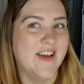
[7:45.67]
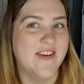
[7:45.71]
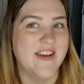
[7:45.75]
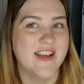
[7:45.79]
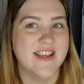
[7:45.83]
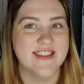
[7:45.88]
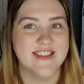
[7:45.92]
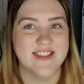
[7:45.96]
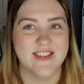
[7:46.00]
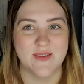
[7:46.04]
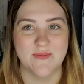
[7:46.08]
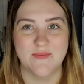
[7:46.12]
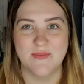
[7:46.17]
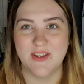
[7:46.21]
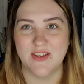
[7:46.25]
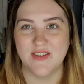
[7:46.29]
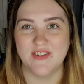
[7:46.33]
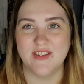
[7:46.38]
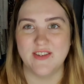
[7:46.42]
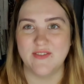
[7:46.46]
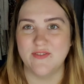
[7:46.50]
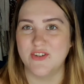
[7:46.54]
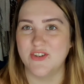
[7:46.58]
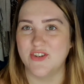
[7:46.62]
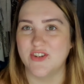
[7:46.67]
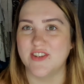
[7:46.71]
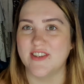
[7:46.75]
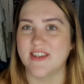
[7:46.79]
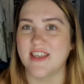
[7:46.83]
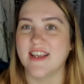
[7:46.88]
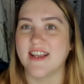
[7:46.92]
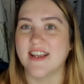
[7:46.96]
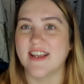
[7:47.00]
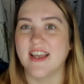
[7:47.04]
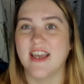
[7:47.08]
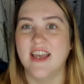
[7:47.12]
Sometimes even just
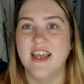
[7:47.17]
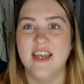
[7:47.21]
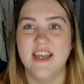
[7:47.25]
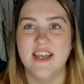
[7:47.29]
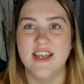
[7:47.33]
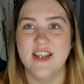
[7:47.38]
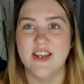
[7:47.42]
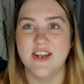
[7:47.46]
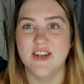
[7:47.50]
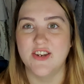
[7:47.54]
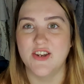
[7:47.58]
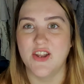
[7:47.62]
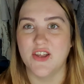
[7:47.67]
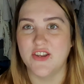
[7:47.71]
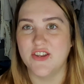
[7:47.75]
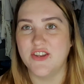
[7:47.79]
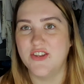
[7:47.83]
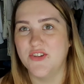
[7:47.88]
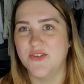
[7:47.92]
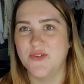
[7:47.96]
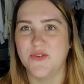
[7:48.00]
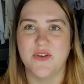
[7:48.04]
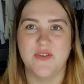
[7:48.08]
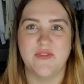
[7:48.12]
like, you know,